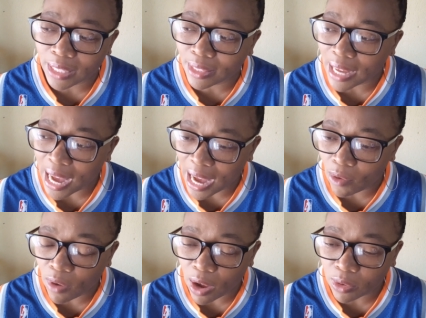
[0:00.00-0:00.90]
that they are
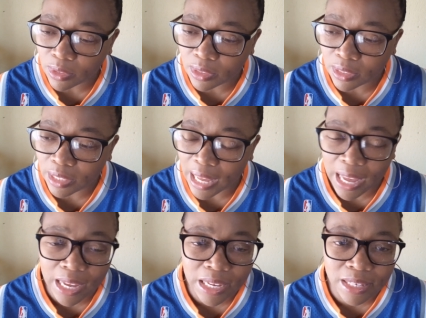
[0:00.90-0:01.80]
around
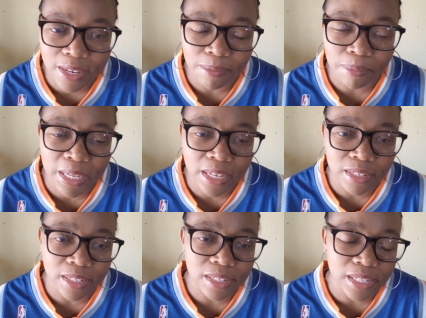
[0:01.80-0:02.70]
A's and B's
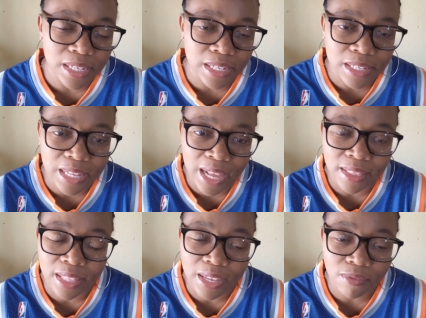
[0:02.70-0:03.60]
and C's
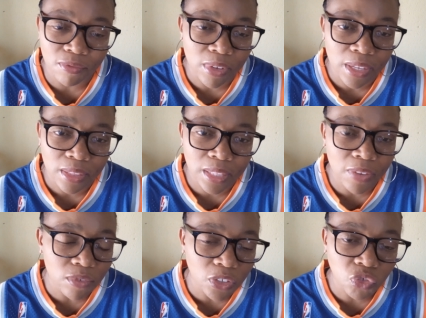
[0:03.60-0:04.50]
and they've
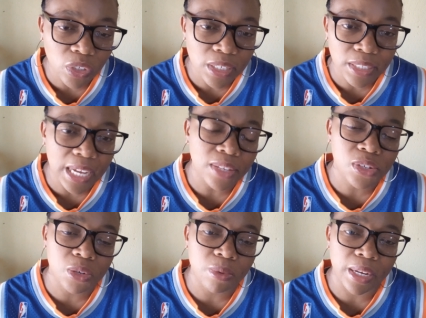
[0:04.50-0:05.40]
they've not really done
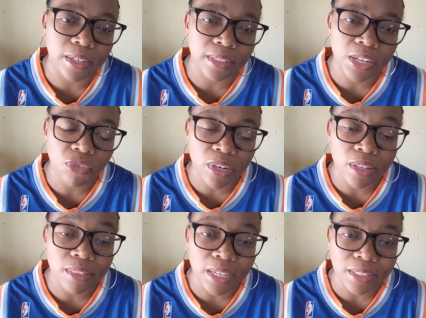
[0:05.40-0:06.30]
so well. They really
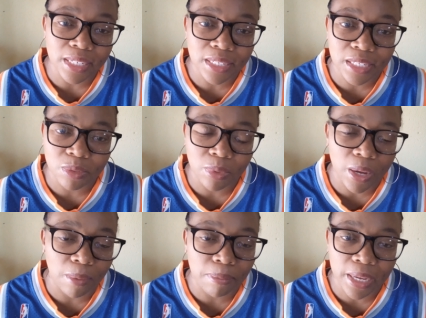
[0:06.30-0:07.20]
think they did
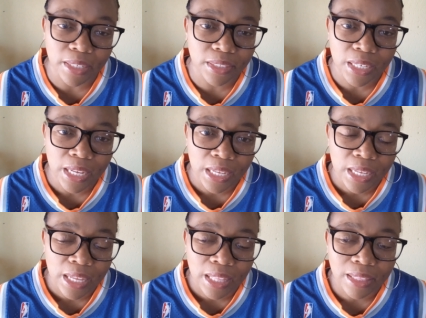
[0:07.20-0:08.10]
well, but
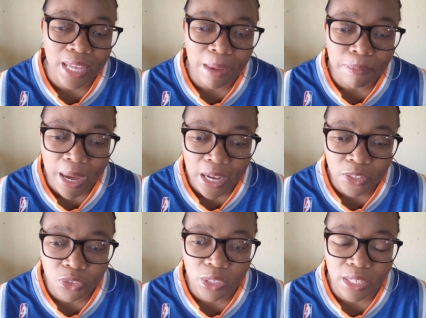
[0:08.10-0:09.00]
they're
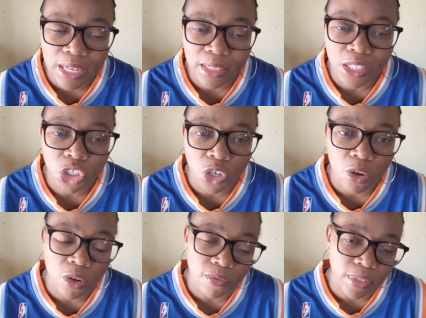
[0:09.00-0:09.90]
about to get the
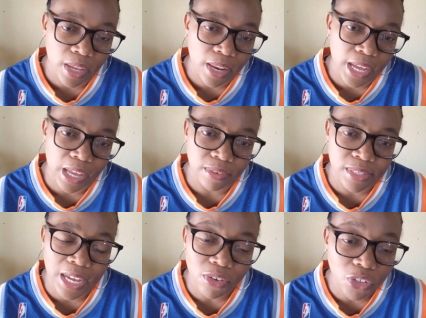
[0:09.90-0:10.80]
shock of their lives.
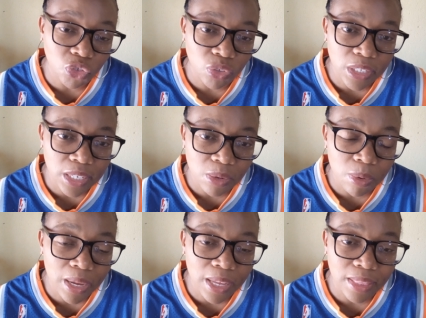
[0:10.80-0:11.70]
They're not really
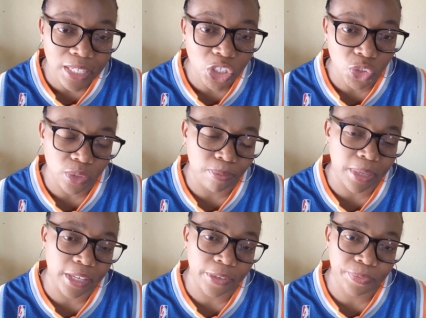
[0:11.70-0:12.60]
where they should
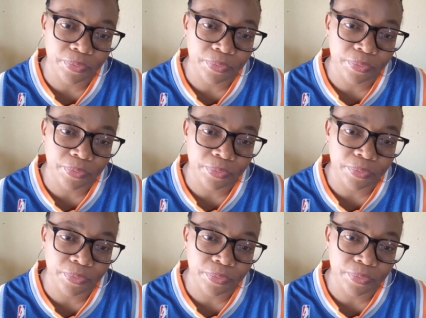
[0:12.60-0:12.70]
be.